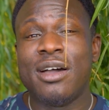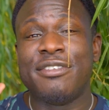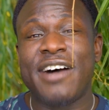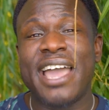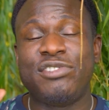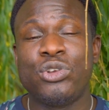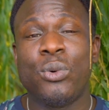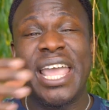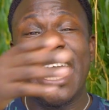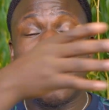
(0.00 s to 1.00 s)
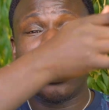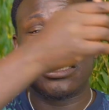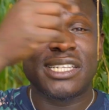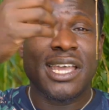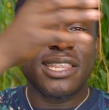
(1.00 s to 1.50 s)
five twenty-eight
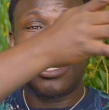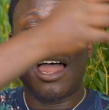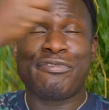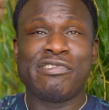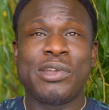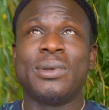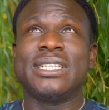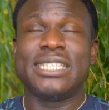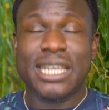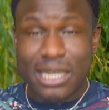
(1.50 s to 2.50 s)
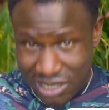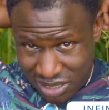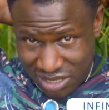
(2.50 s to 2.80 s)
hertz, the love frequency.